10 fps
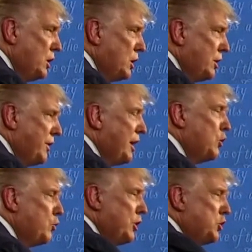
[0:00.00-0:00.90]

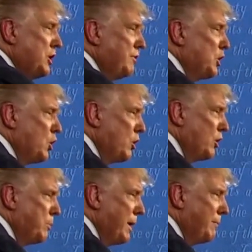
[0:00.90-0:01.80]
they shouldn't even call it
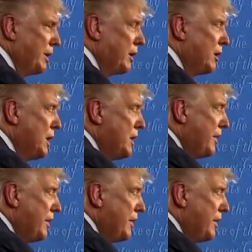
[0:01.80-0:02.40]
Obamacare. Then I